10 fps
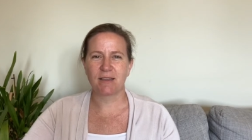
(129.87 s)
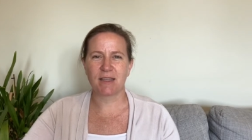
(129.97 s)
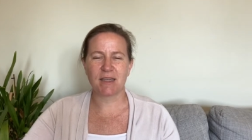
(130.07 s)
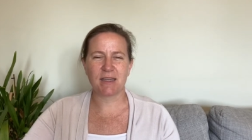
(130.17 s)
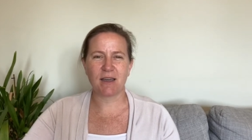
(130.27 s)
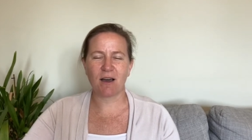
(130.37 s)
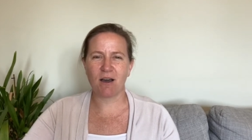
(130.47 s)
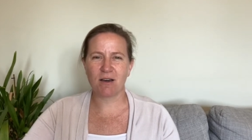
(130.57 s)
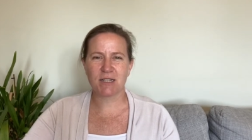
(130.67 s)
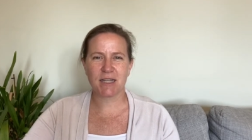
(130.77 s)
the
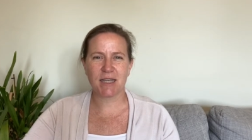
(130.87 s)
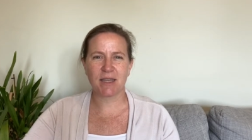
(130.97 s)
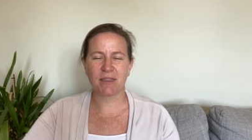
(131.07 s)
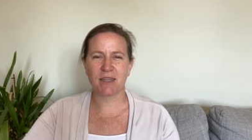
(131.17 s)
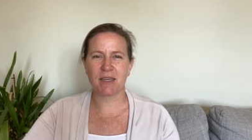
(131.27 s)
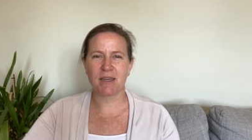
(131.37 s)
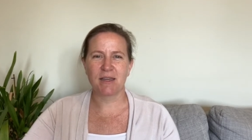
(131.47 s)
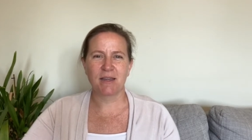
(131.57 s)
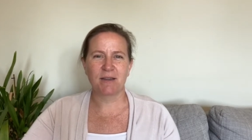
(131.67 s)
heartache, the